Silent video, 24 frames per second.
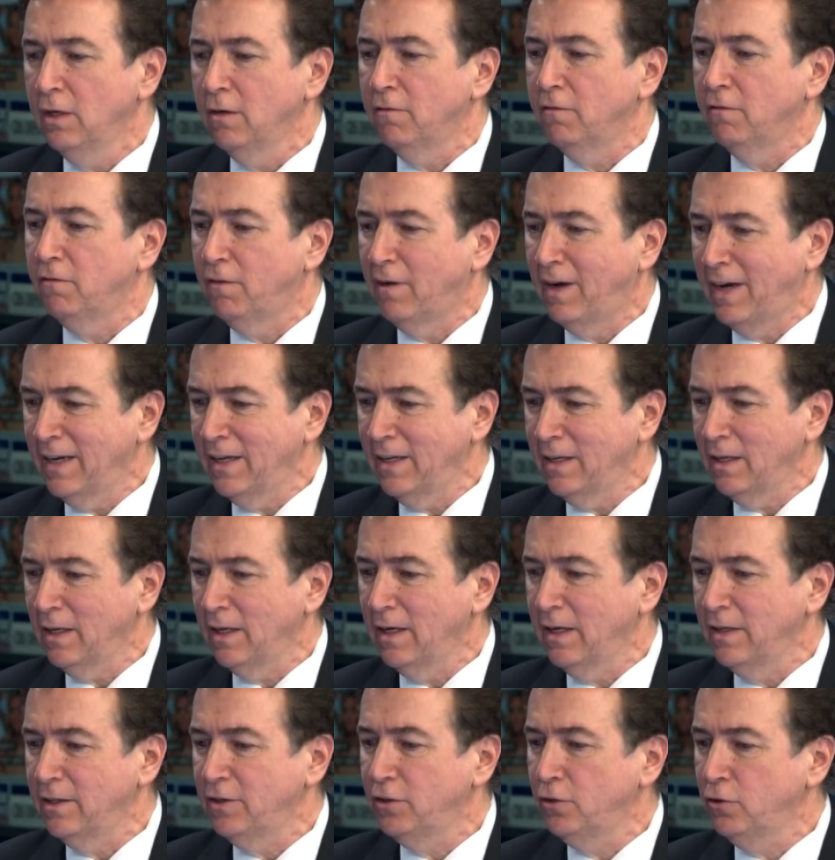
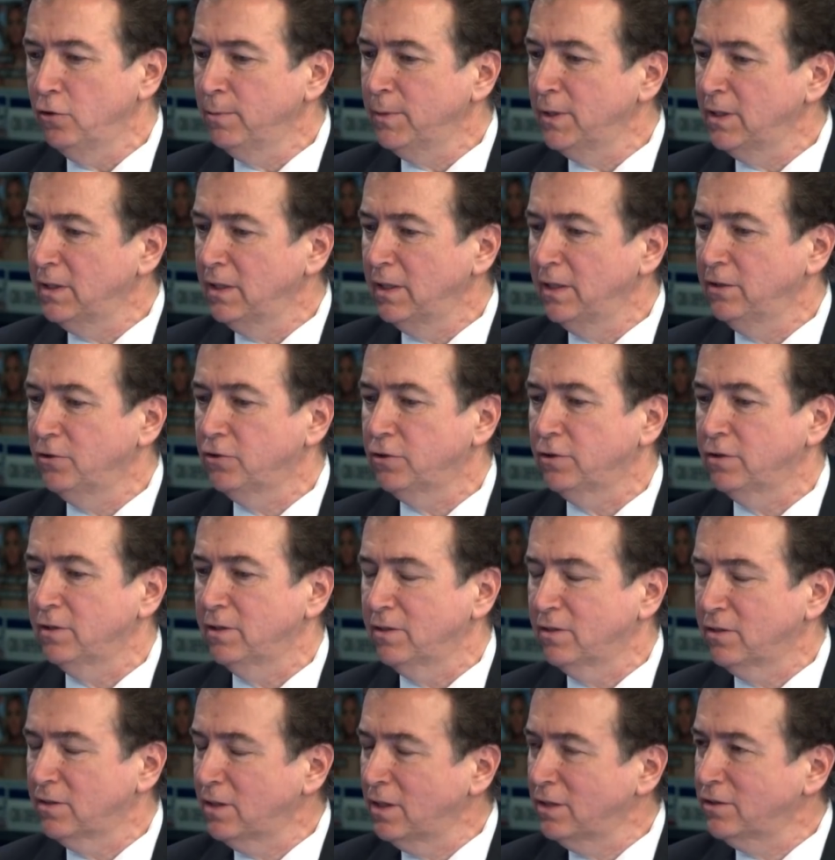violate human nature
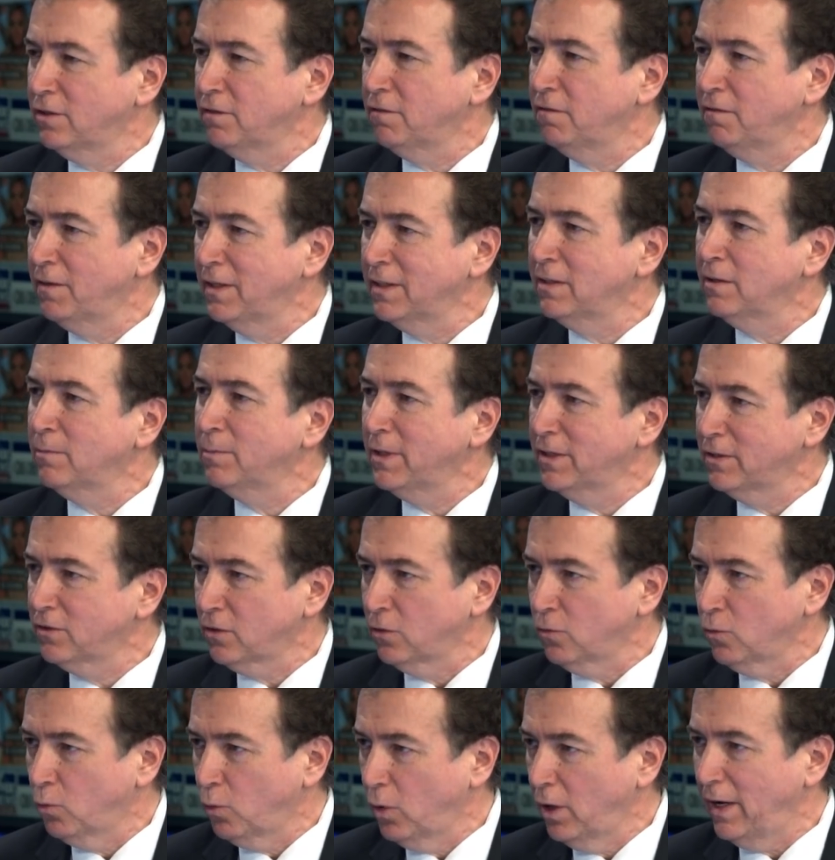in such a
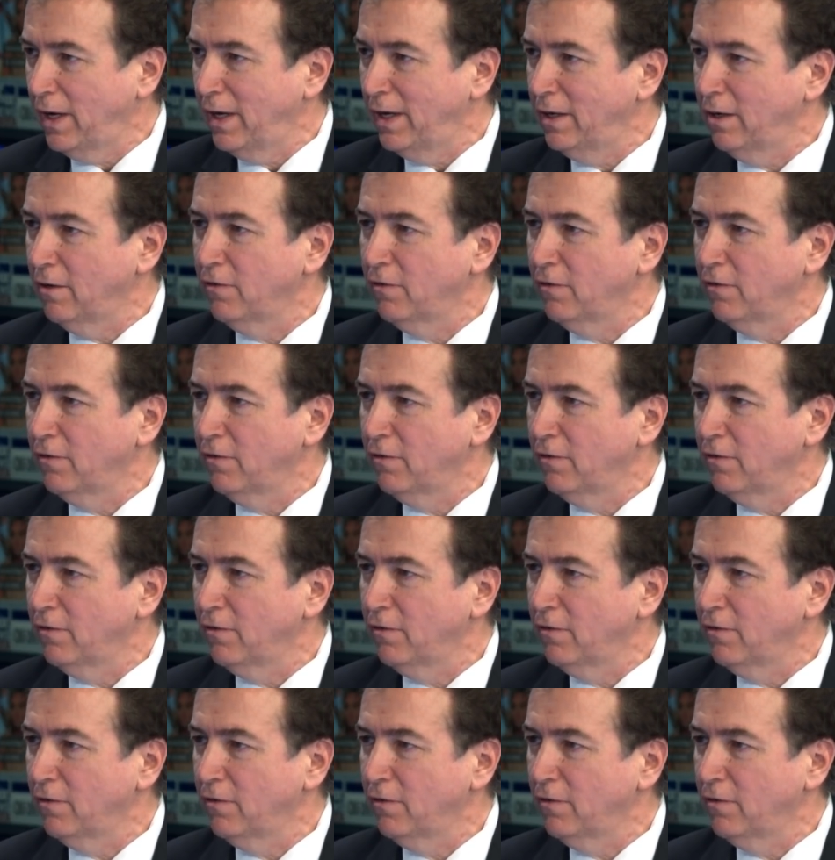fundamental way,